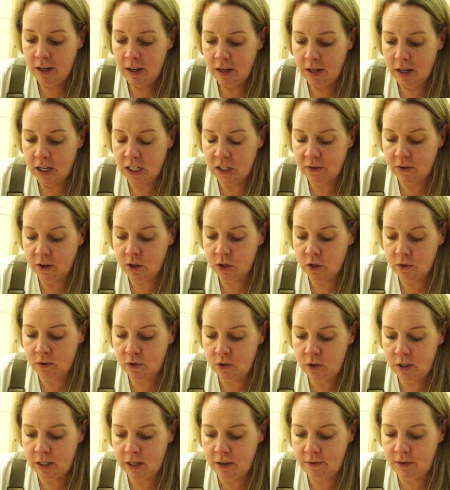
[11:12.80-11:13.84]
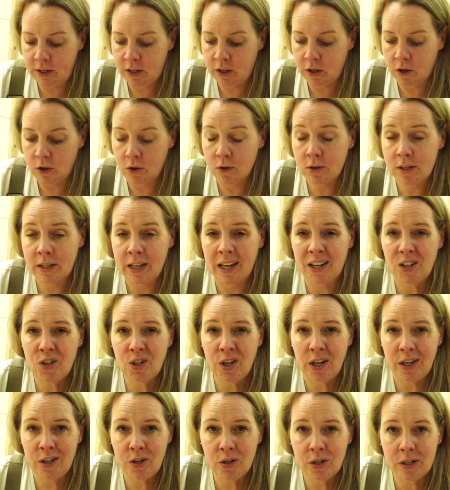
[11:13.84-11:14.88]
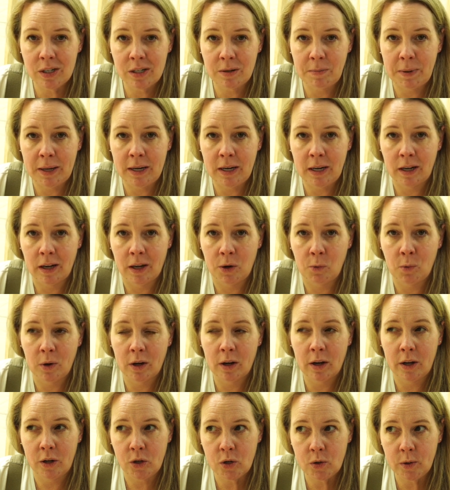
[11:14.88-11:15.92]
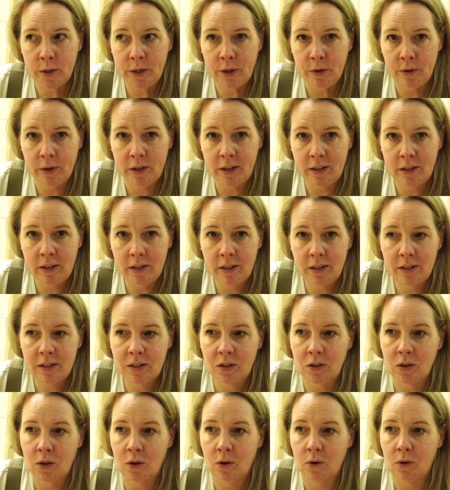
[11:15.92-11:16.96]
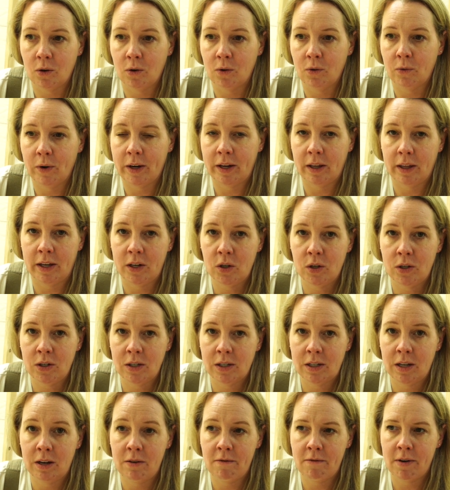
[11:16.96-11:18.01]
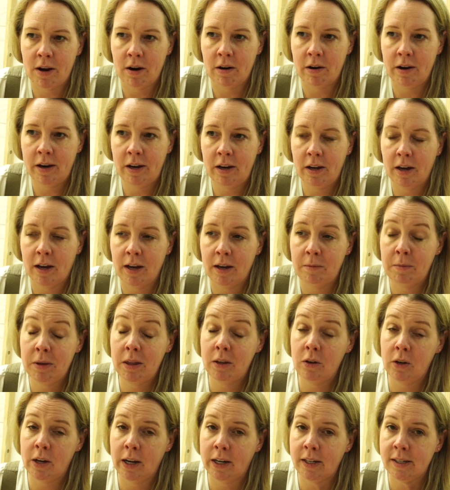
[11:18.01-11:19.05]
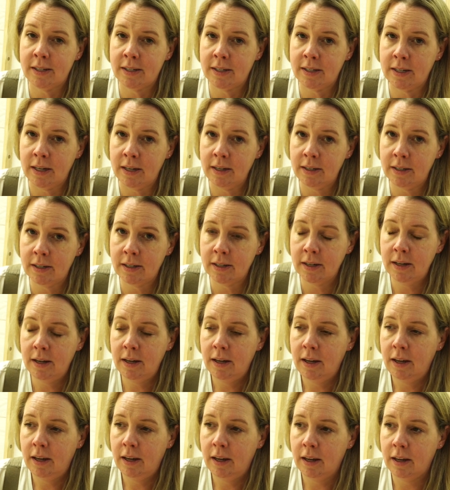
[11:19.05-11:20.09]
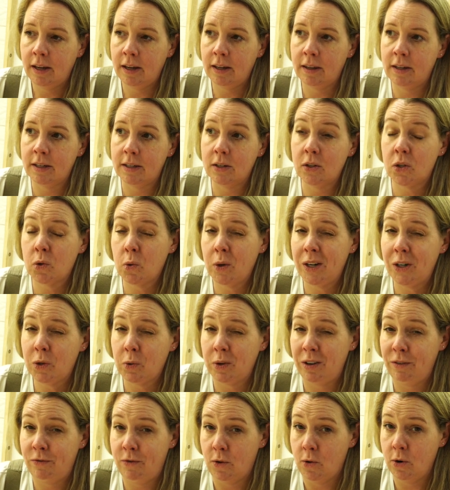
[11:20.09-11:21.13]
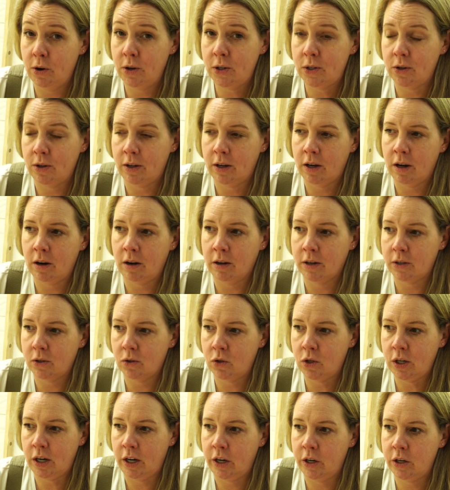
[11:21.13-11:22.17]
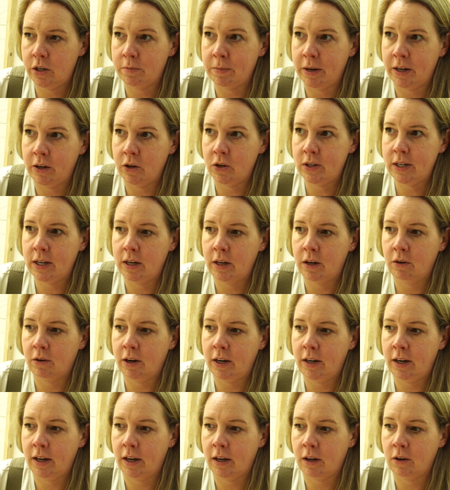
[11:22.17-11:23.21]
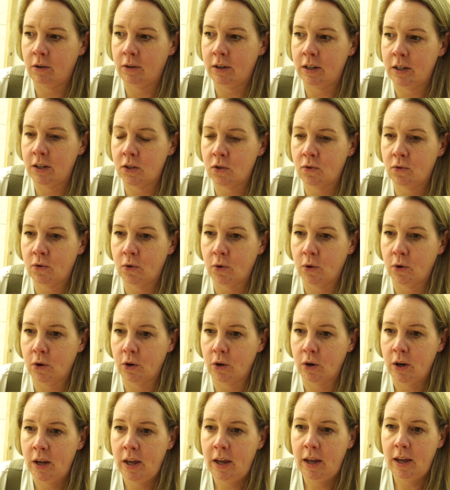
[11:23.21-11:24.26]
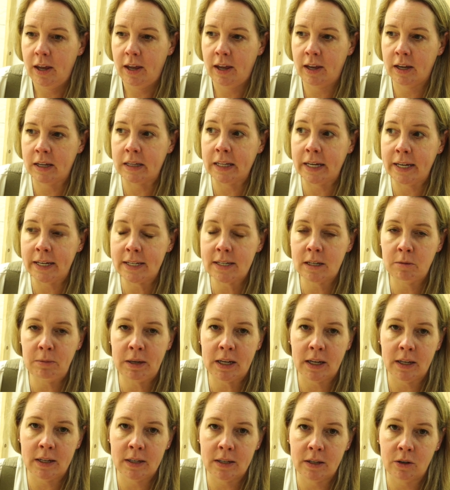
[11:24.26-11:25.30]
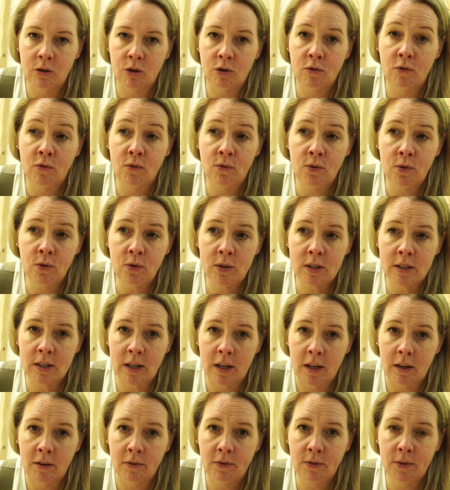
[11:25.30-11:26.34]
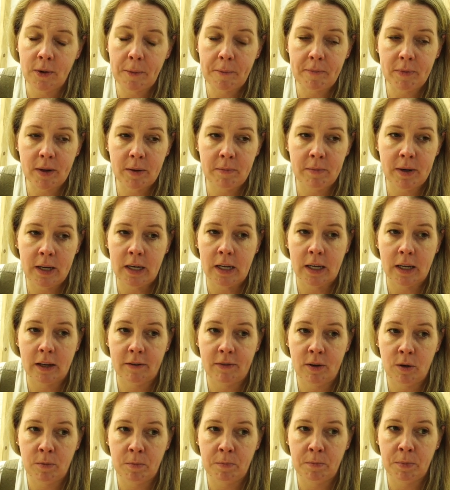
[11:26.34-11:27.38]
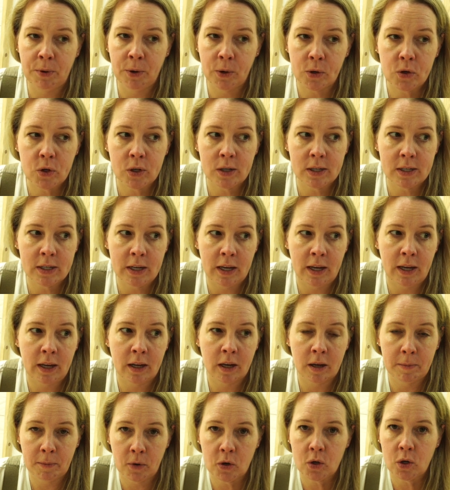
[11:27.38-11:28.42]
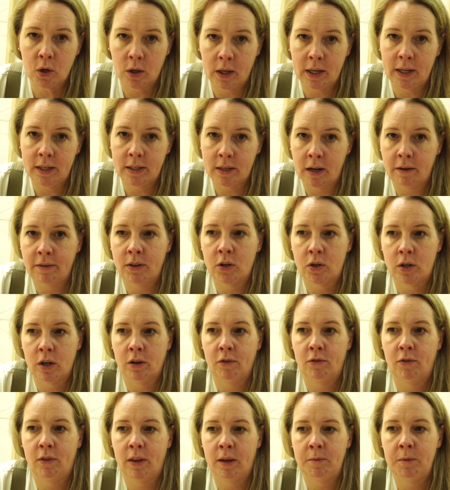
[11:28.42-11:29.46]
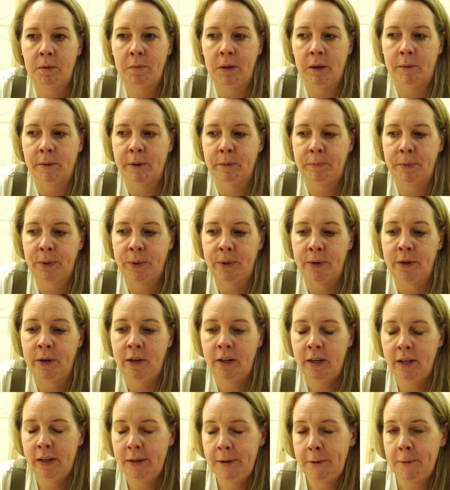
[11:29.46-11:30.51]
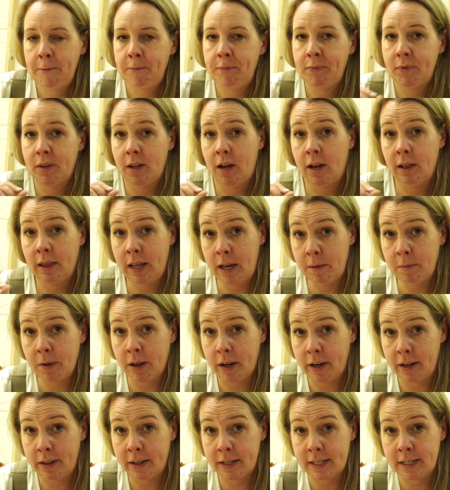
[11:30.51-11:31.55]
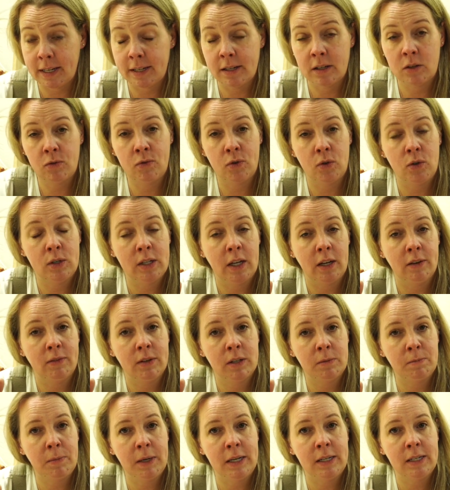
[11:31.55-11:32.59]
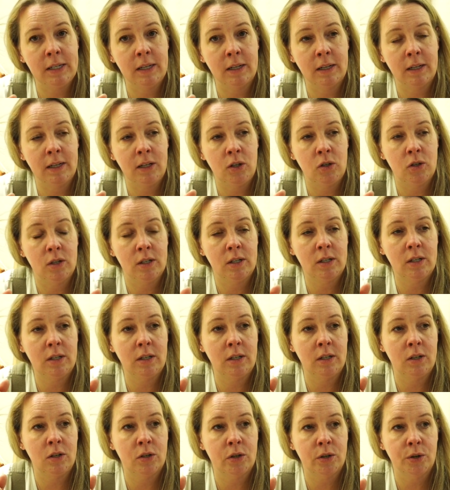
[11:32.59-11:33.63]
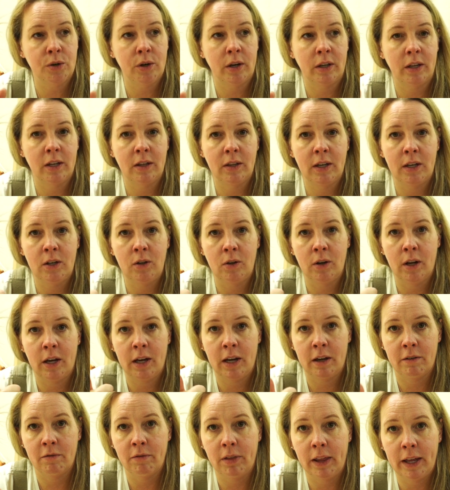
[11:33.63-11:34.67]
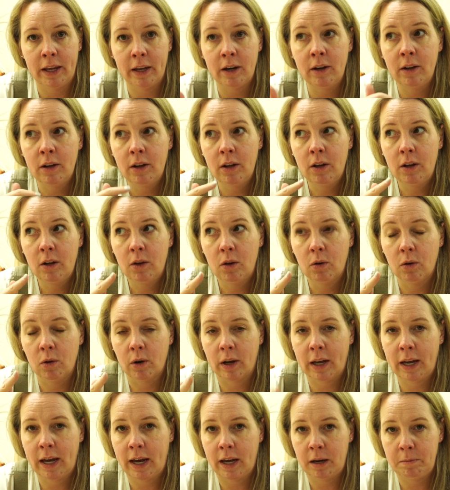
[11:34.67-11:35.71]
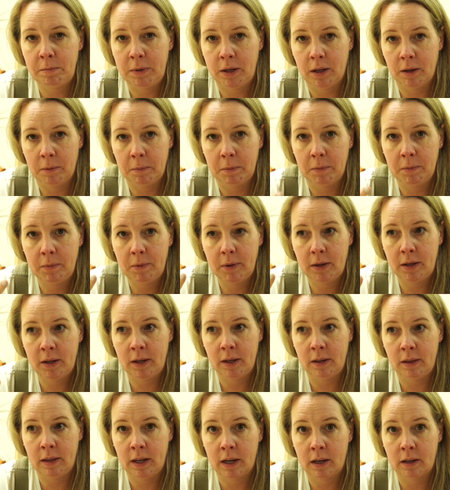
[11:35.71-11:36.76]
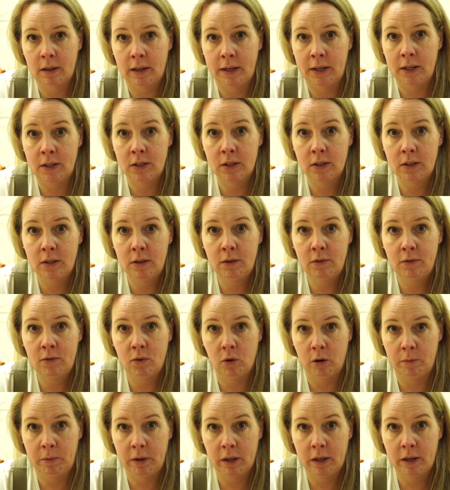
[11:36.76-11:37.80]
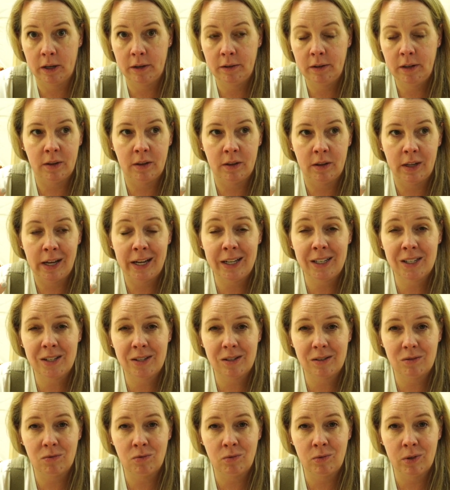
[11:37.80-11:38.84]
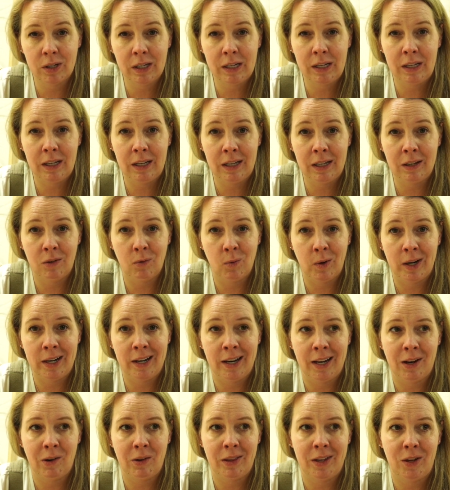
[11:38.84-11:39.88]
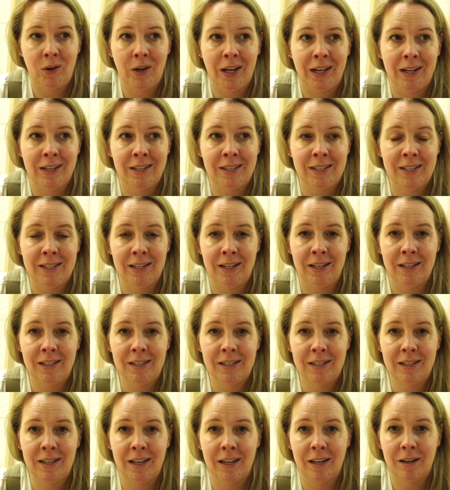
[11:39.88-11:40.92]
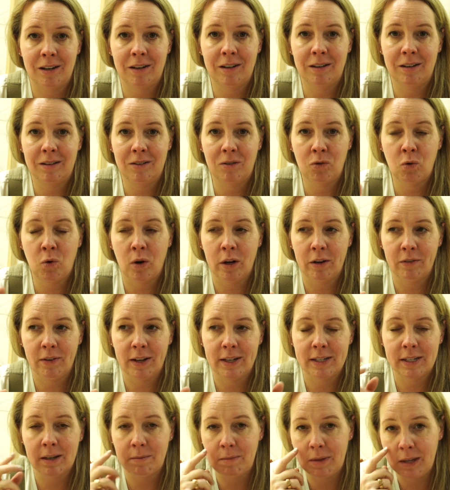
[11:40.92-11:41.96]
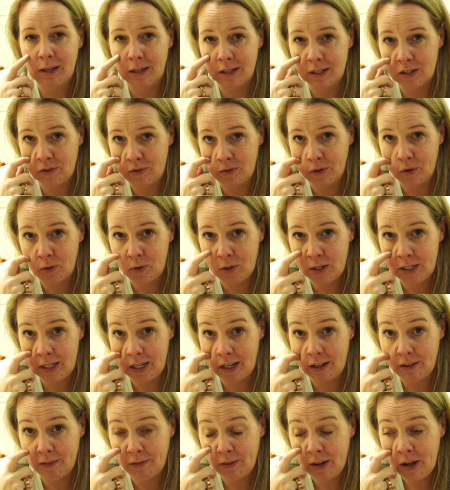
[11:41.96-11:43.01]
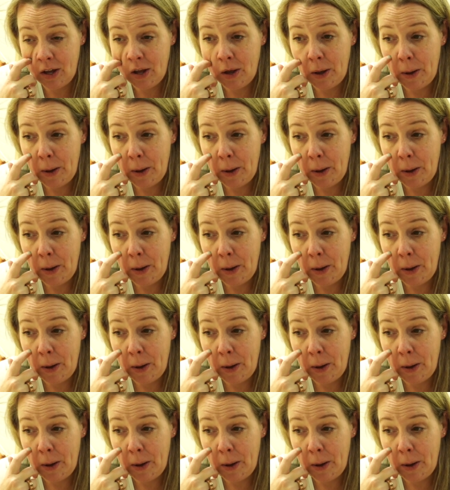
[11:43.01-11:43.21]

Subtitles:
as far as food safety goes, that changes depending on what country you're in. So regulations can vary. I'm in the United States. This is 2024, so that could also change. My understanding right now is for a glaze to be considered food safe, meaning if you purchased a commercial glaze off the shelf, for them to be able to put a label on it that says it's food safe is basically just ensuring that they do not have lead or cadmium in that glaze formula. That's really it right now in the United States that quantifies something as food safe.